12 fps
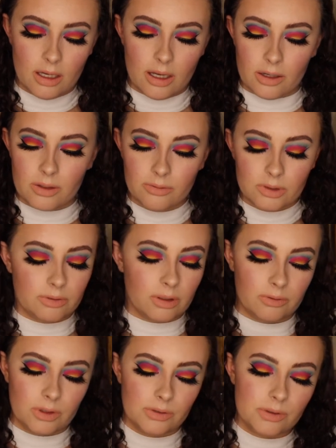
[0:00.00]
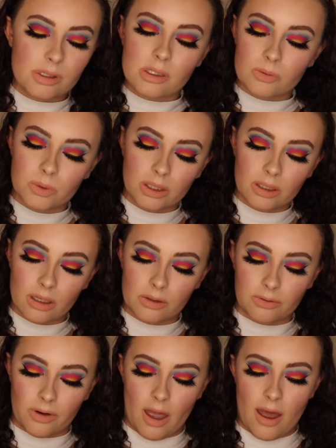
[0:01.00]
I don't even know if I've used this one yet, or
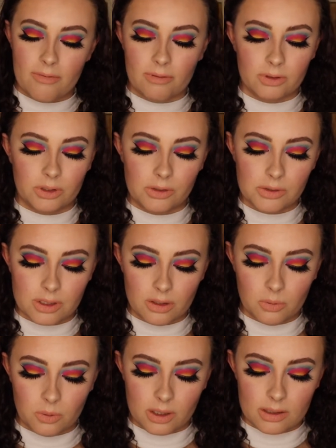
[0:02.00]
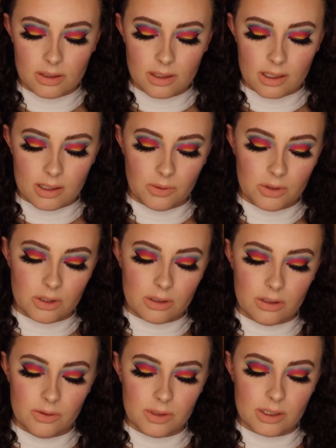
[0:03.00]
if I have, I've only used it once, because I always just
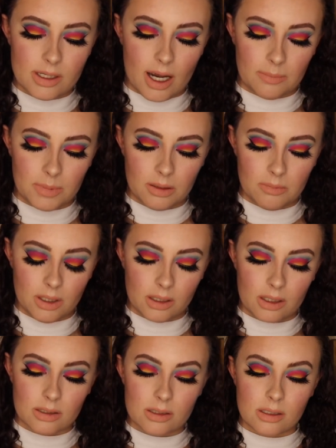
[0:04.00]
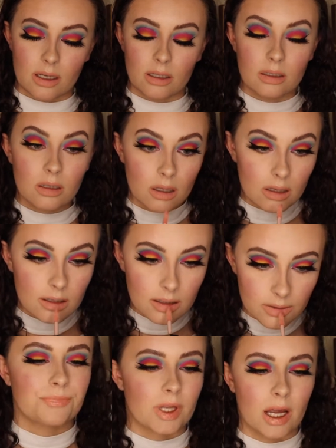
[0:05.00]
use Diamond Milk instead.
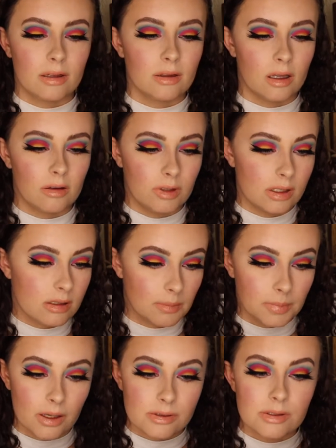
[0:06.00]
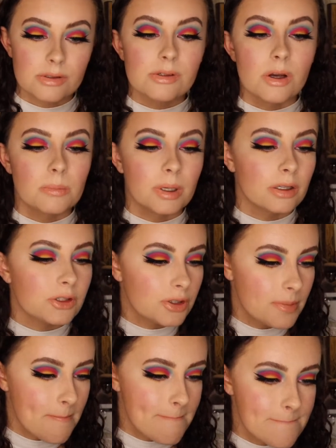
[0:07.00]
I love these lip glosses so much.
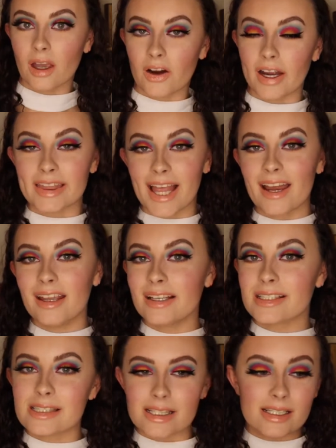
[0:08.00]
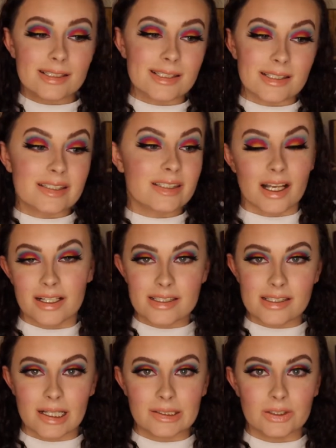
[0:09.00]
Alright, that is this
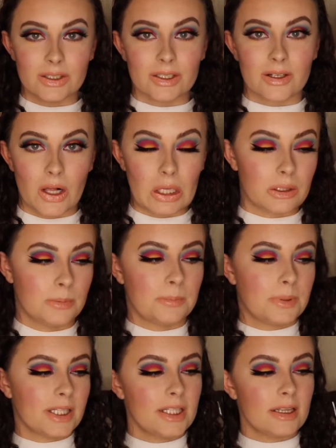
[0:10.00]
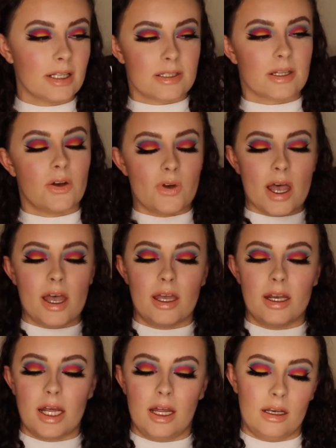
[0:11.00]
sunset look all complete. Let's go
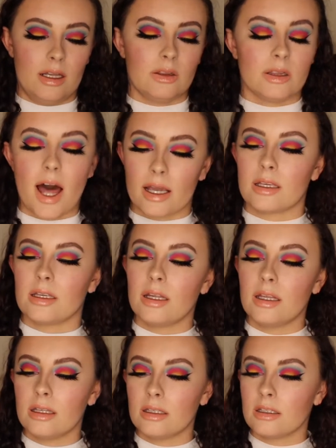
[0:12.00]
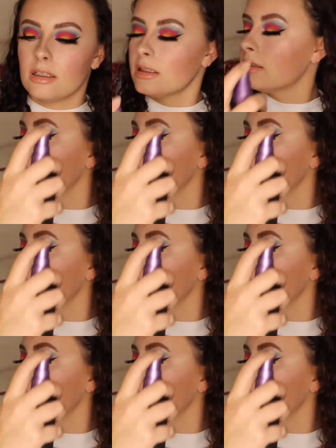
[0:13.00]
ahead and lock it in.